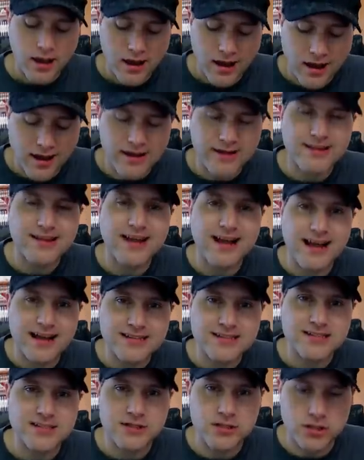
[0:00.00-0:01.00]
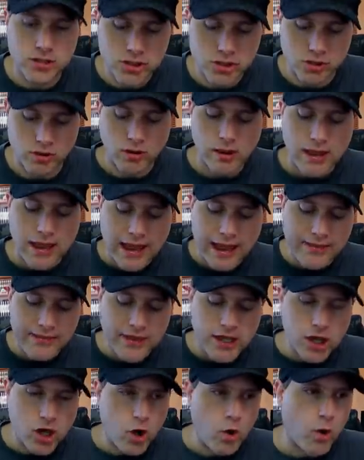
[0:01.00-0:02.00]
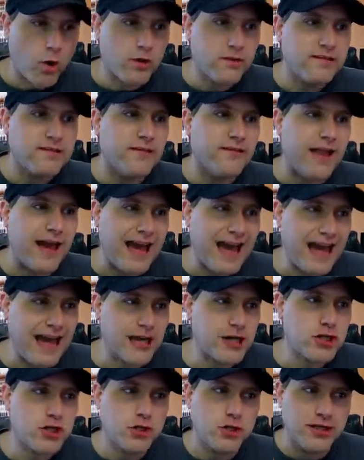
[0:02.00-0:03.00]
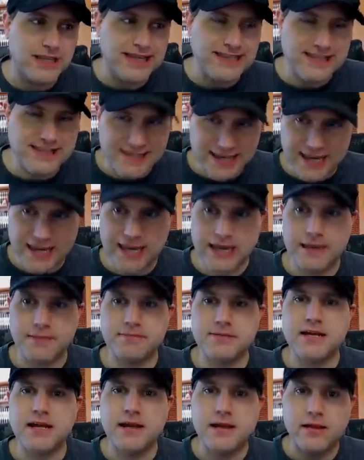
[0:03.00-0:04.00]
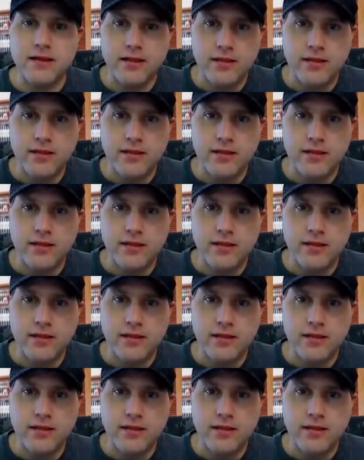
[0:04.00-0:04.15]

unconstitutional, and the courts have actually deemed